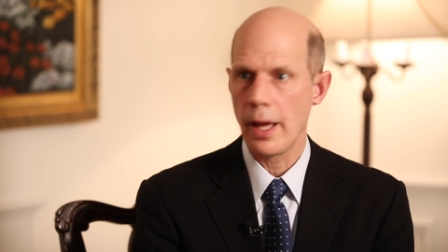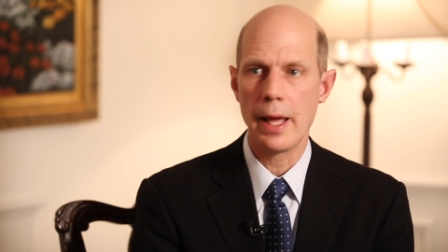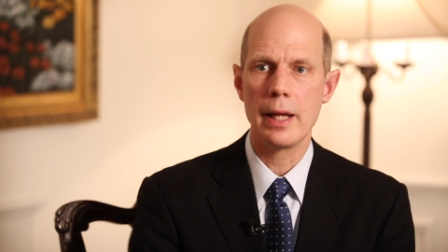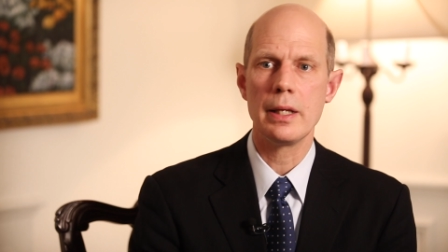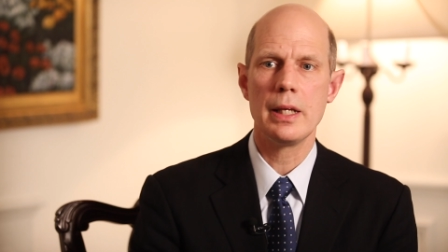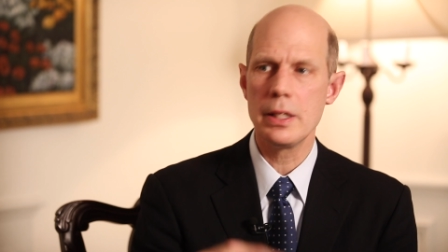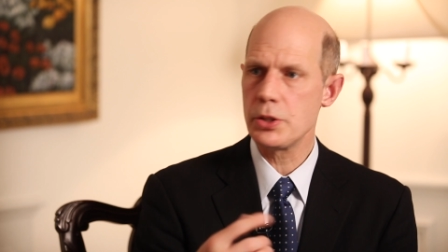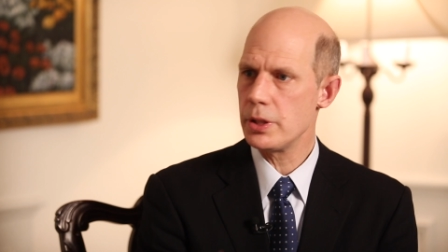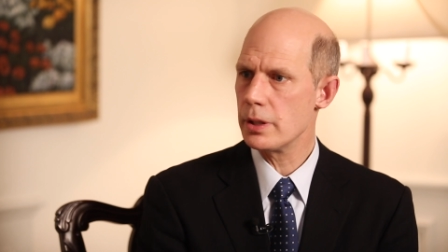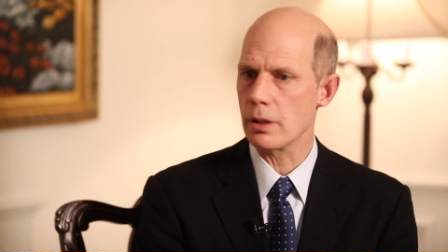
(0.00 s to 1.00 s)
And
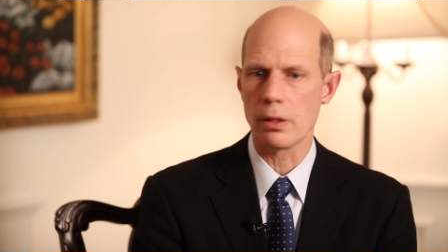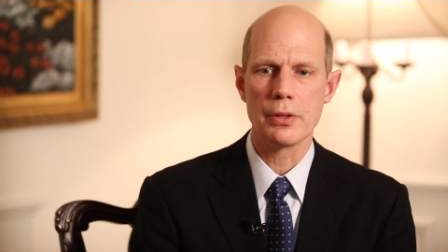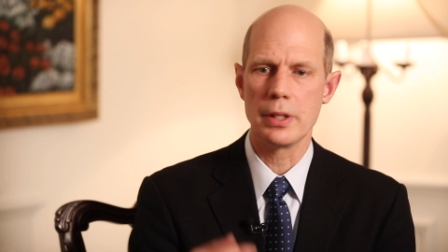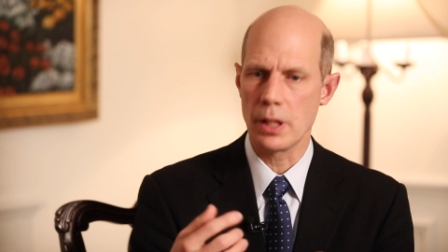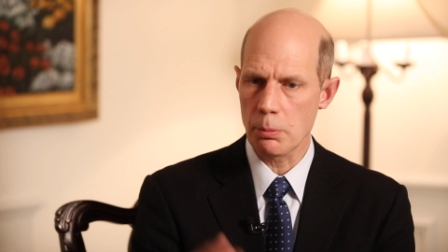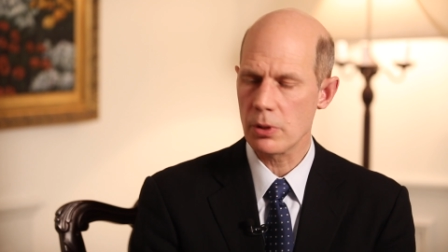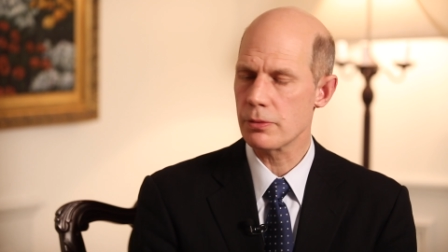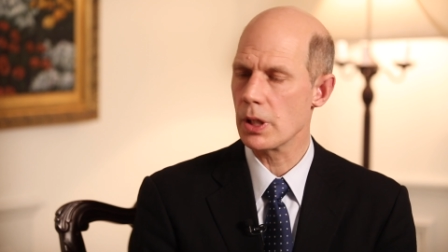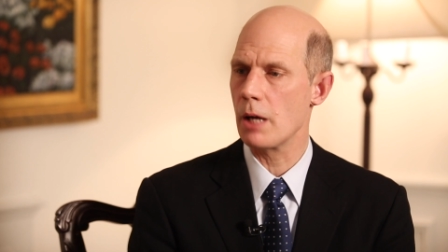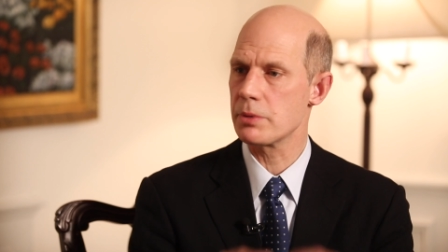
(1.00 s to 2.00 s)
each year, the number
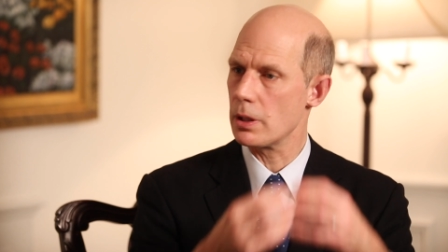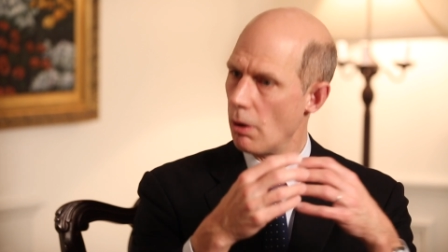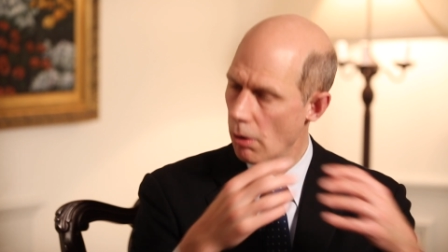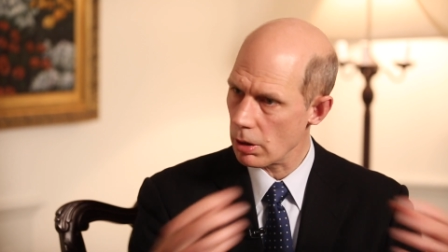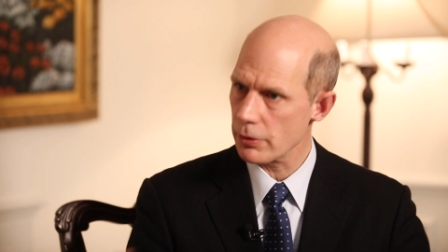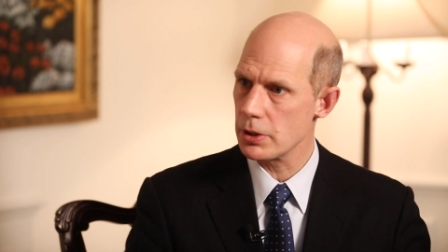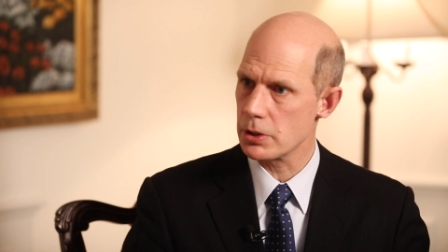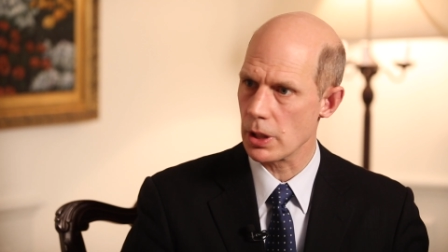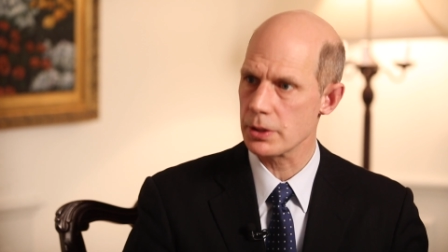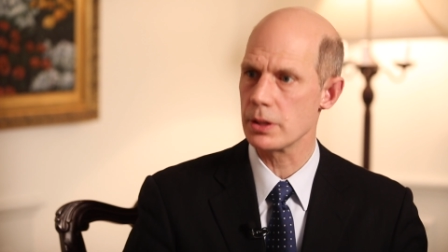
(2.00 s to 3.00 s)
of times that all of the
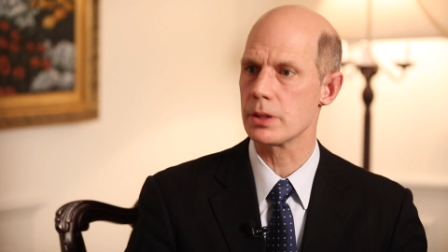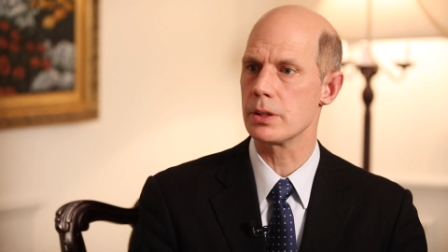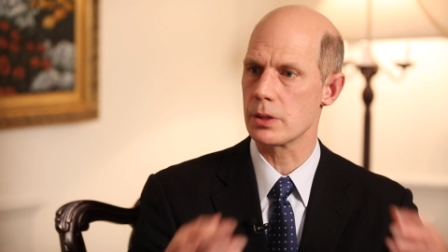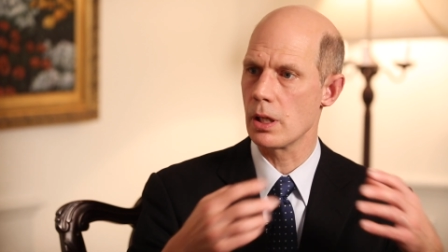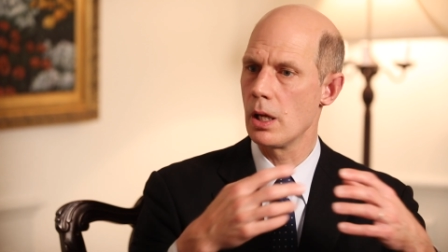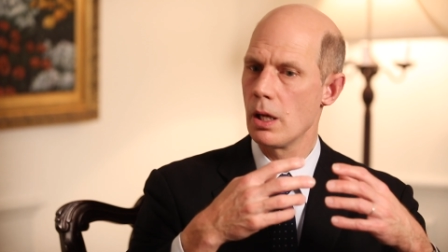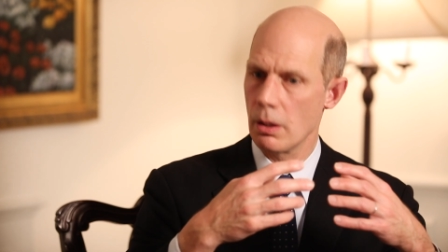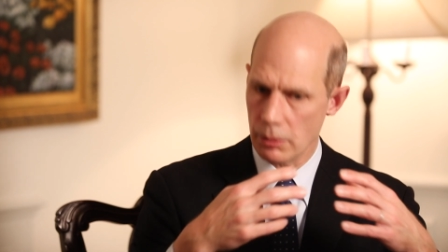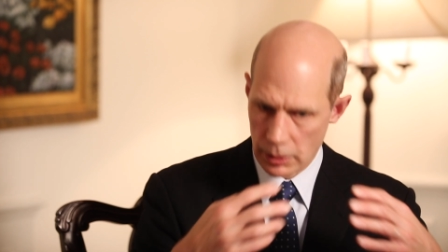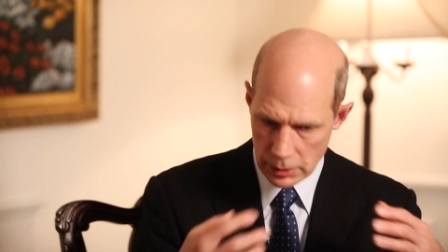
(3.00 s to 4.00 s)
justices
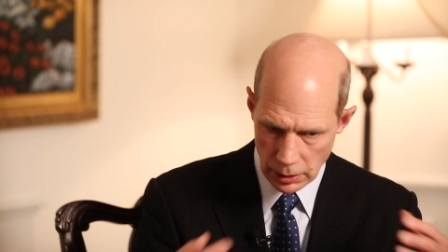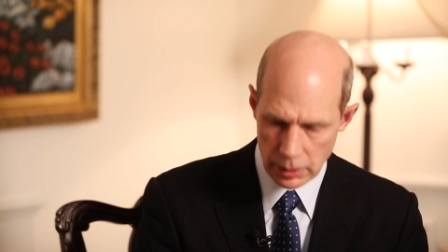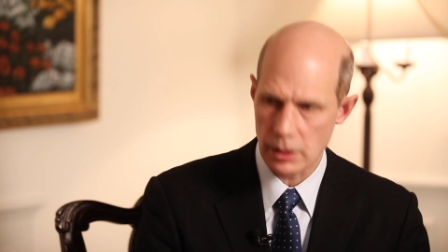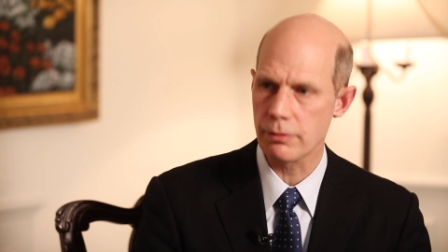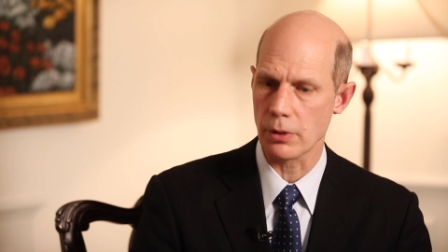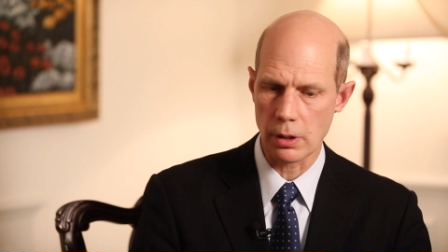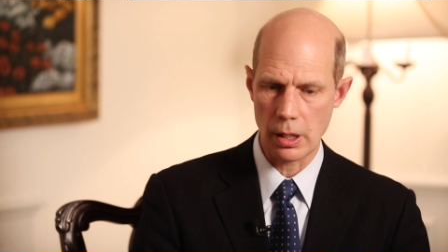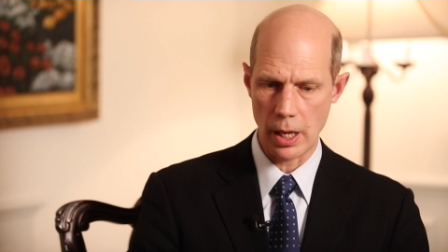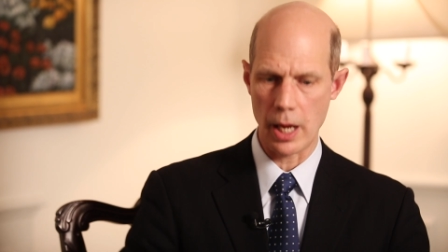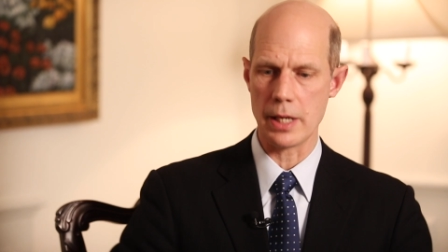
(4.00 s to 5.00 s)
deliver
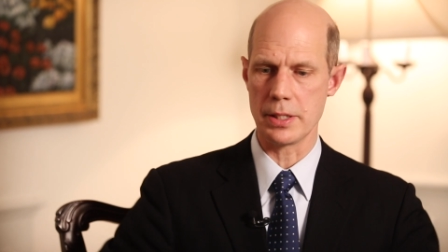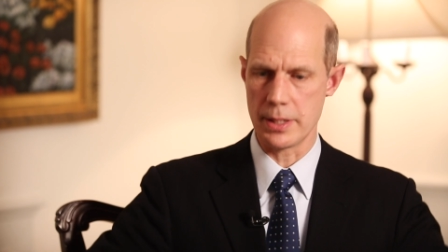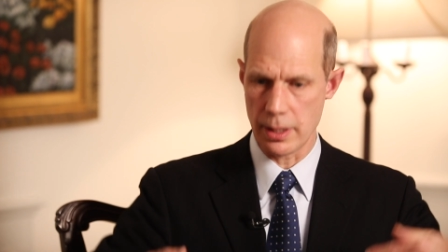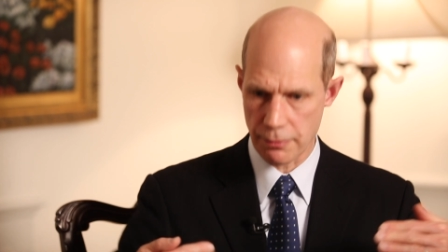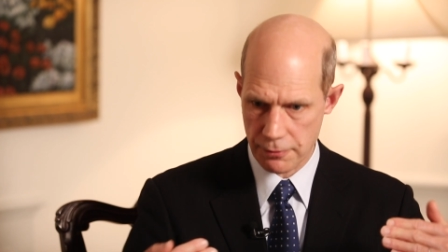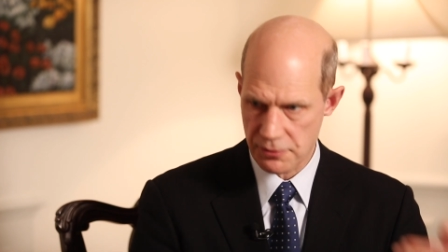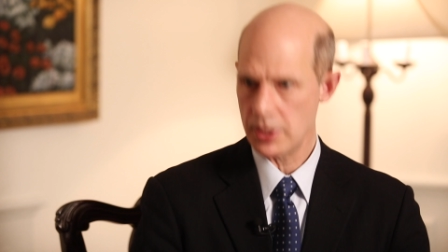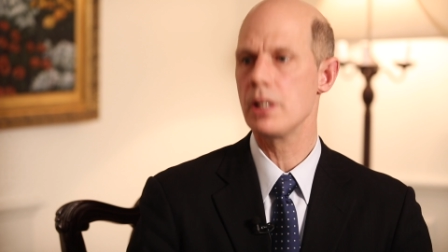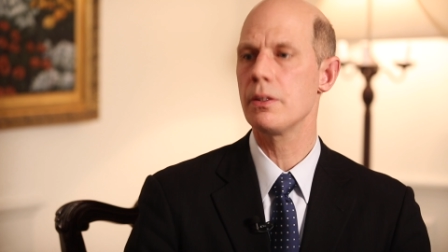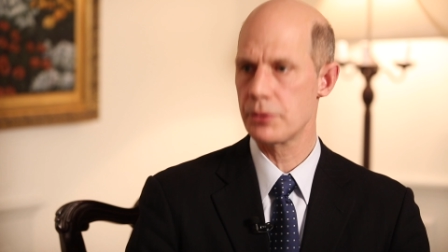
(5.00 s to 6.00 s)
a
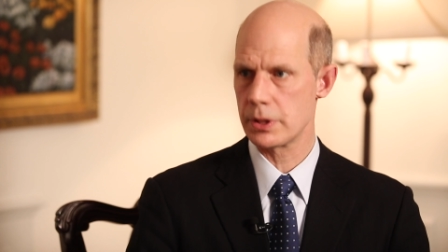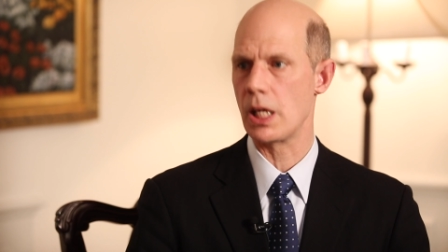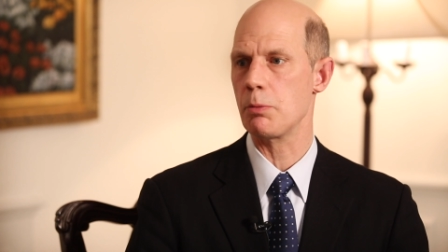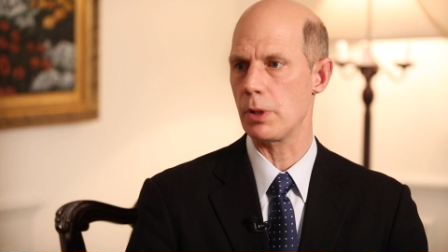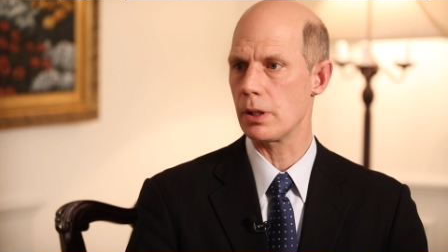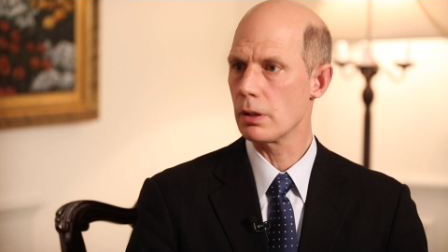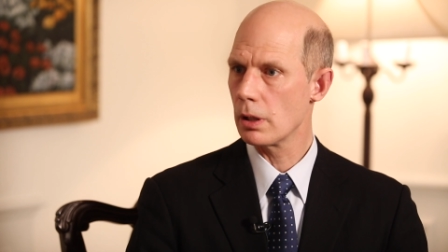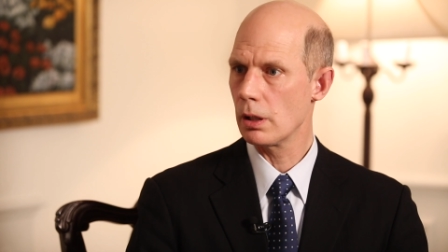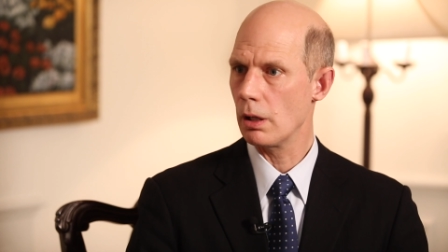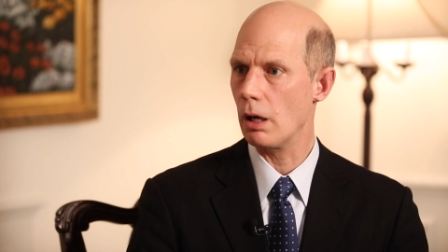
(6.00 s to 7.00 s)
definitive statement
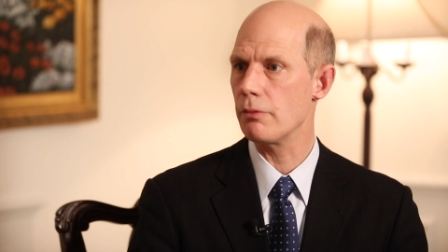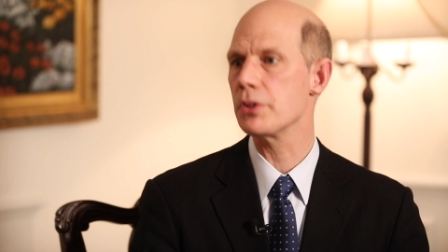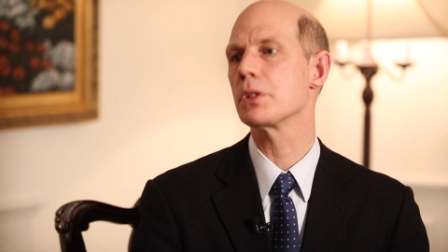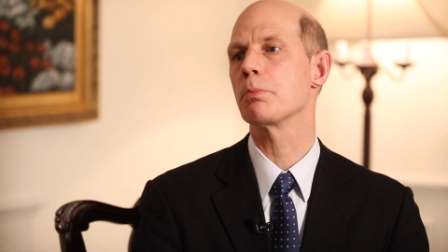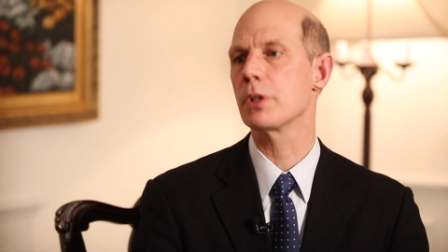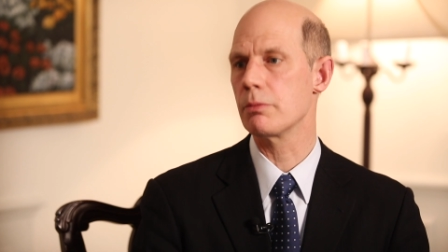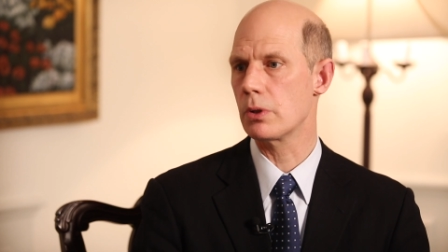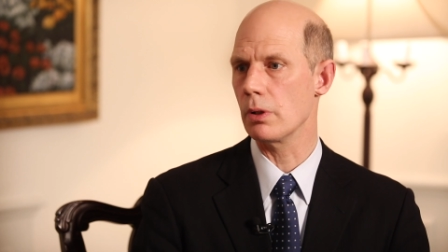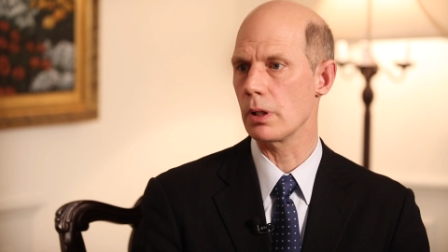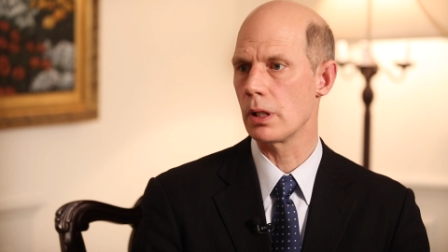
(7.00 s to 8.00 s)
of the Supreme
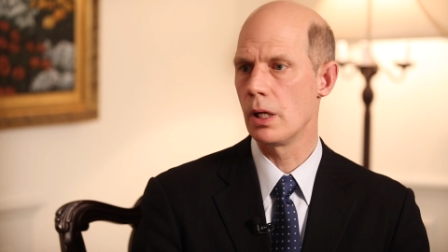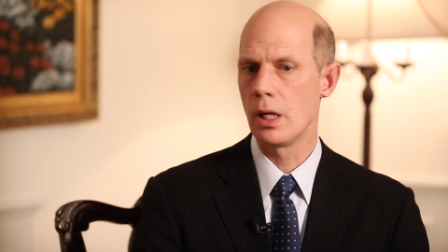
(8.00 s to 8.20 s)
Court